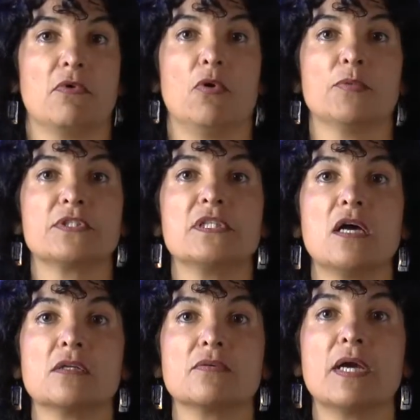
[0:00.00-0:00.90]
Almost
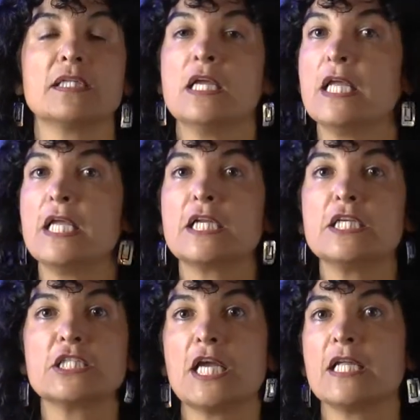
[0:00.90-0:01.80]
none, right?
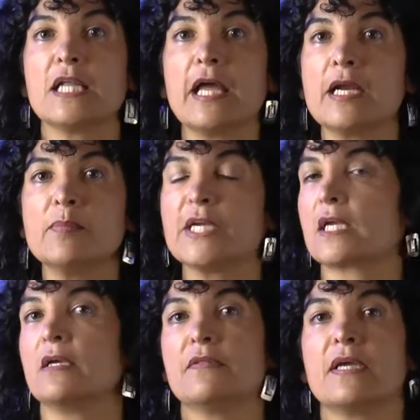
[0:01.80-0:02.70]
English and
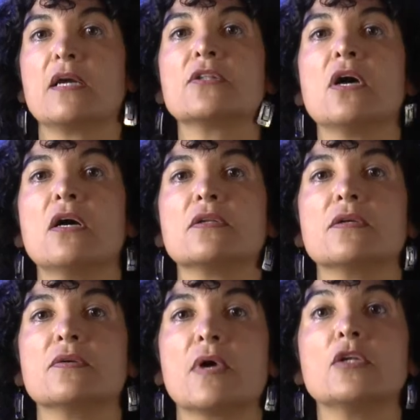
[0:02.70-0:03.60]
Arabic, there are none,
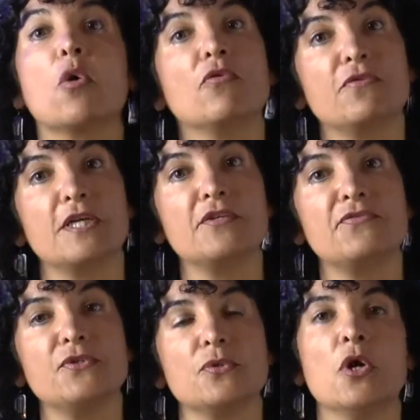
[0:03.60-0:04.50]
right? Or very
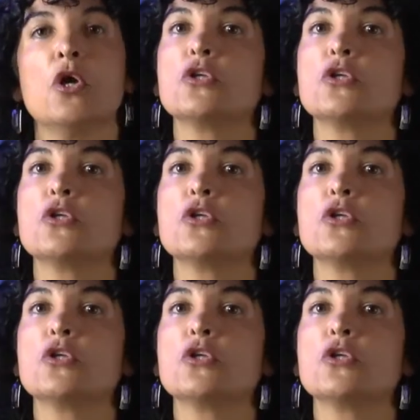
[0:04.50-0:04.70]
few.